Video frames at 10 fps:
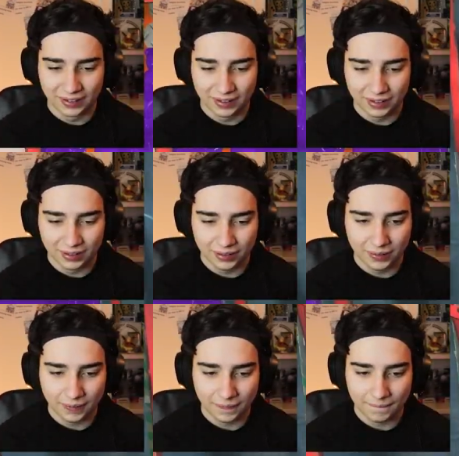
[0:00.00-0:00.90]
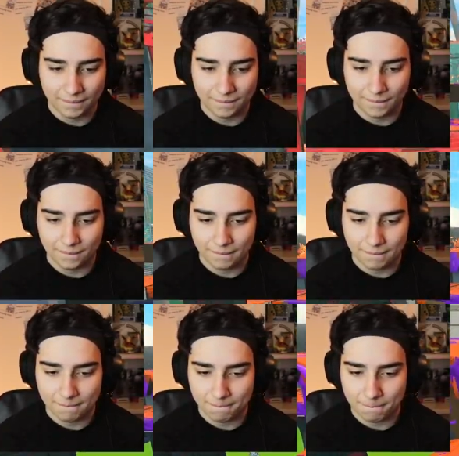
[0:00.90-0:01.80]

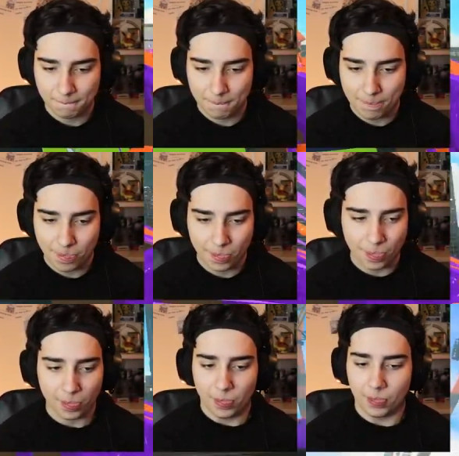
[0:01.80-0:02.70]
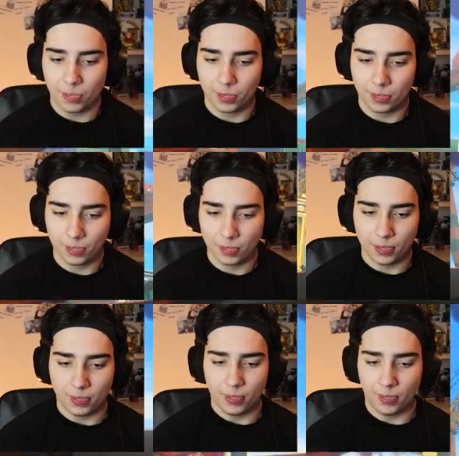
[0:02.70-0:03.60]

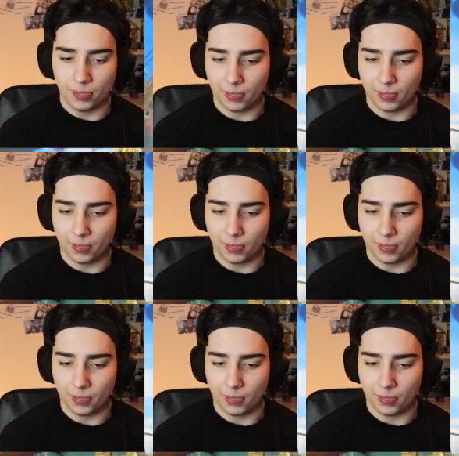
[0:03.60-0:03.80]
No one is speaking in this clip.